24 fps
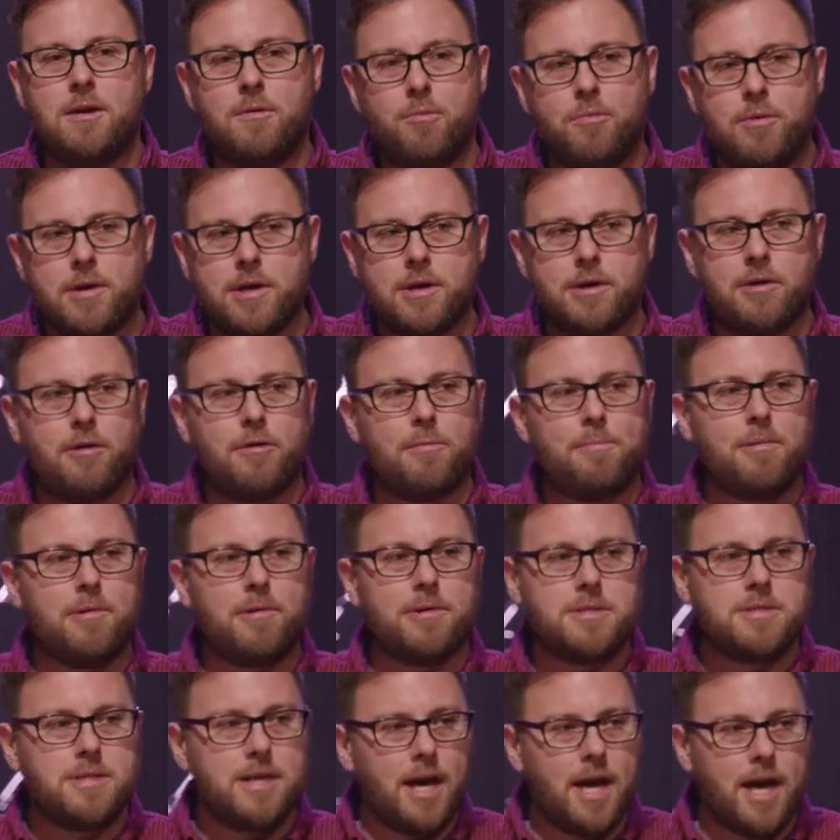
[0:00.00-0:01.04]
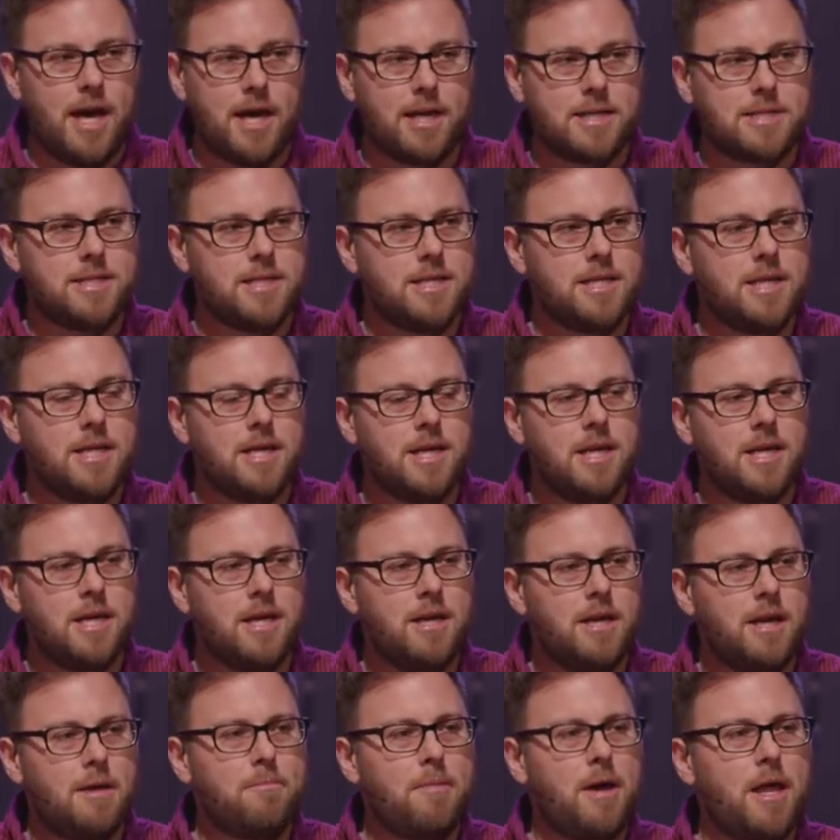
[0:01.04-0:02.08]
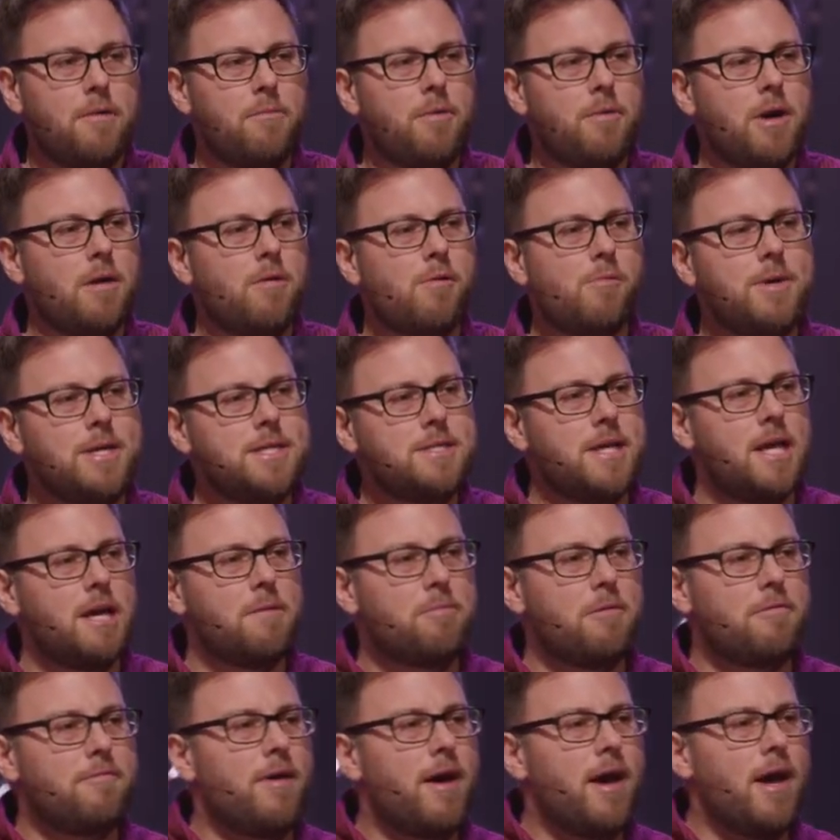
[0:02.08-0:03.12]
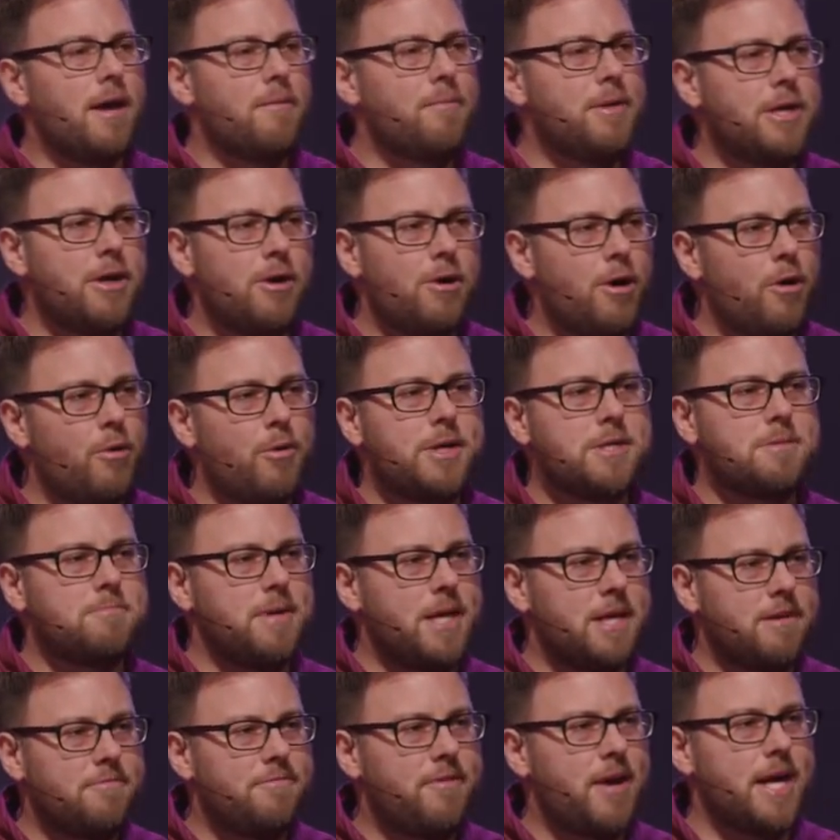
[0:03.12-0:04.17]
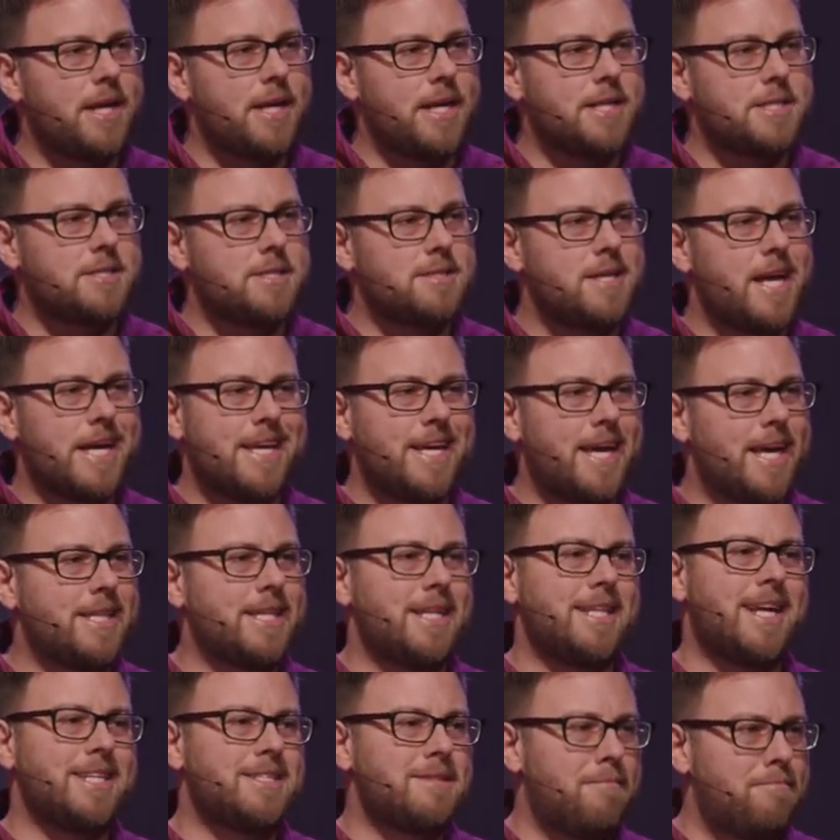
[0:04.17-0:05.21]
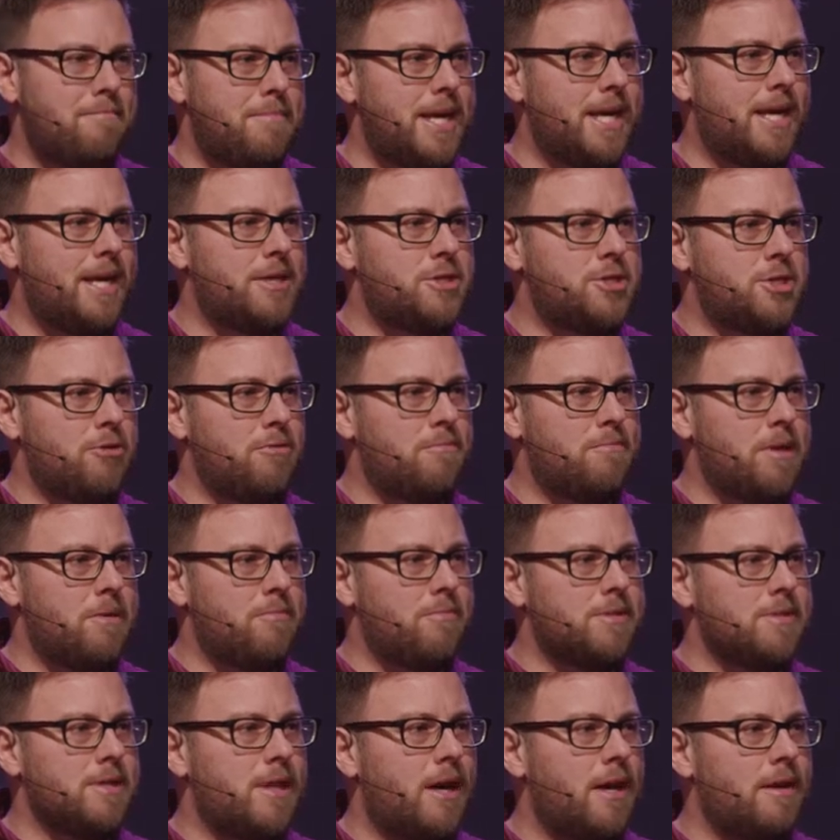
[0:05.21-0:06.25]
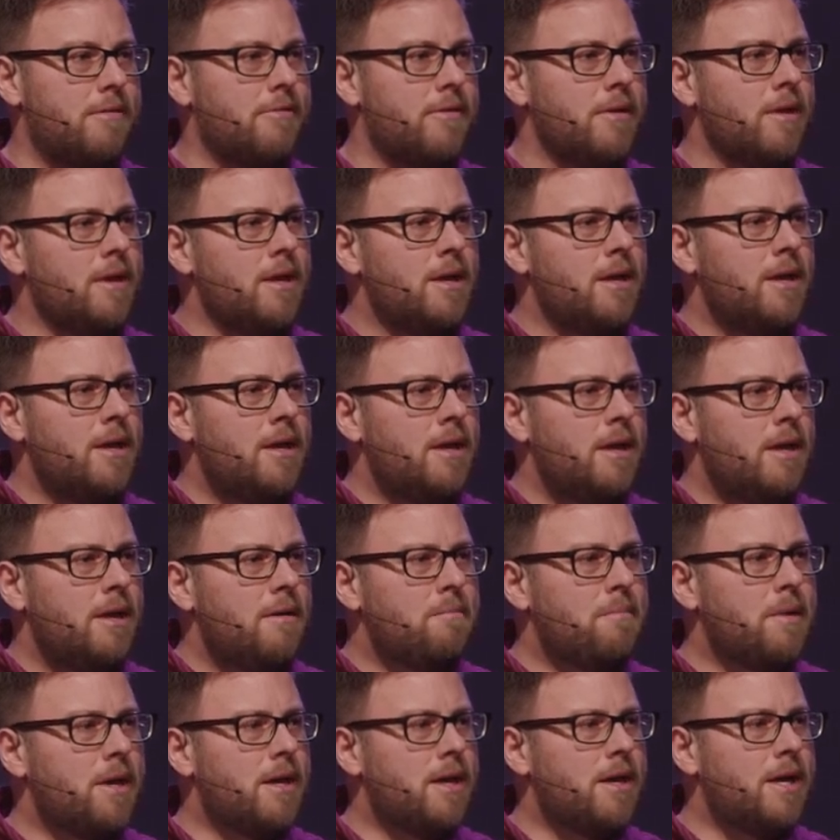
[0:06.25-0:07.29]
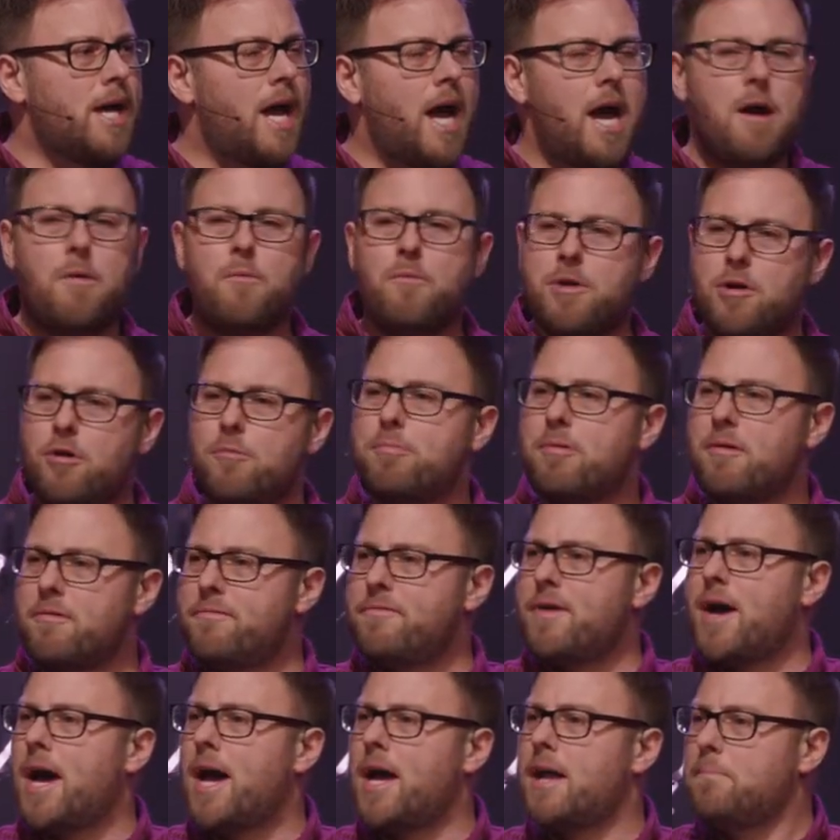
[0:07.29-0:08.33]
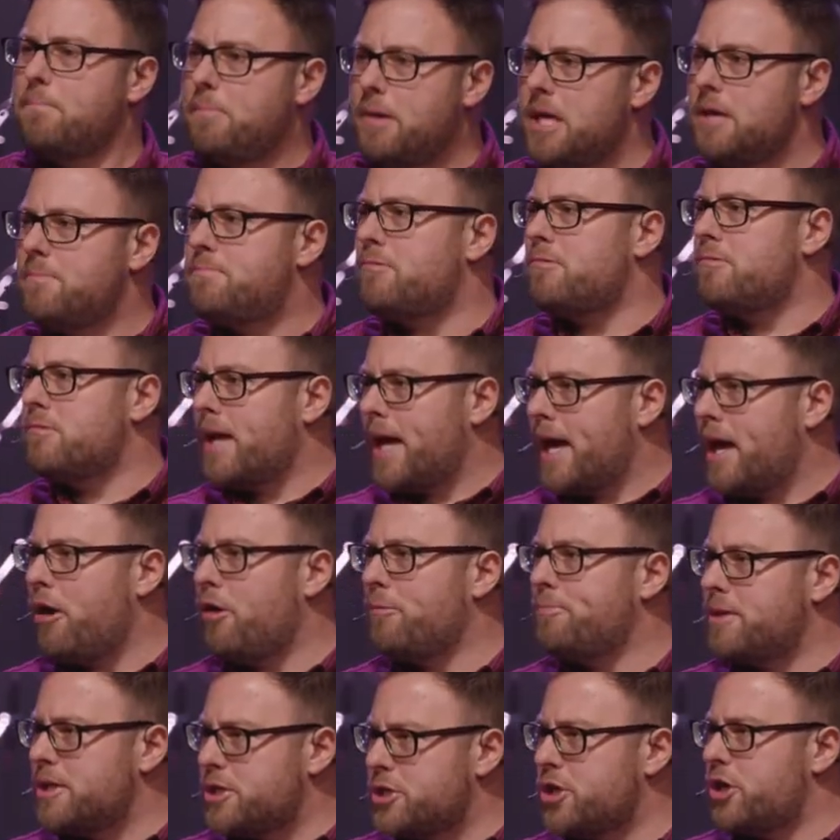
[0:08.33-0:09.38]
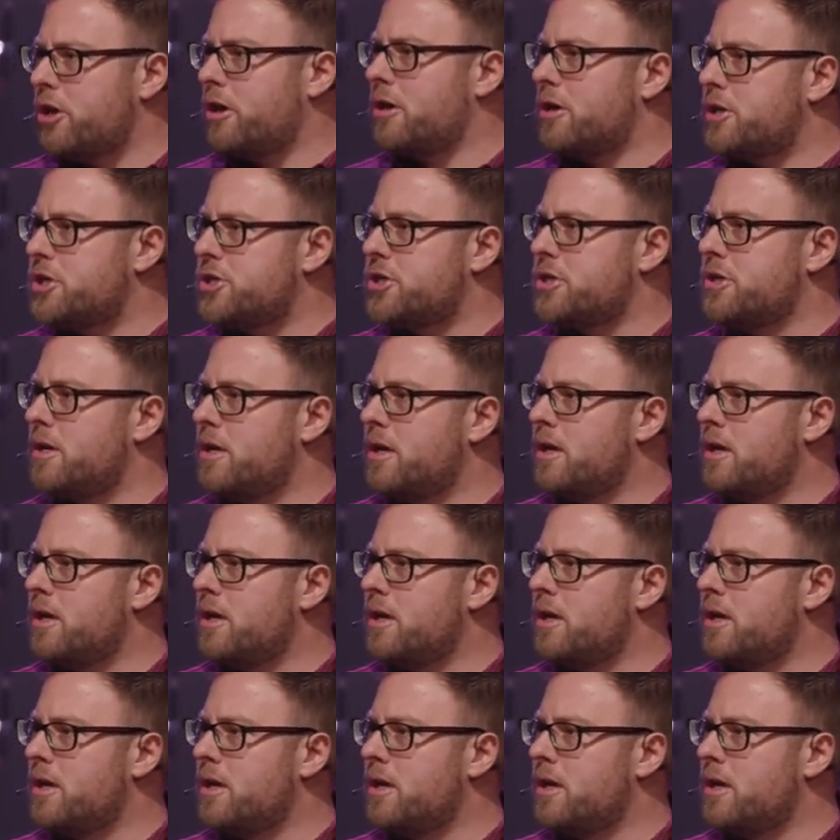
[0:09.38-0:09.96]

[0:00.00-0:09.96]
will protect. And by the way, when we say provide, we don't always mean finances. I get that that's a big issue in people's life but God will provide people to help the church.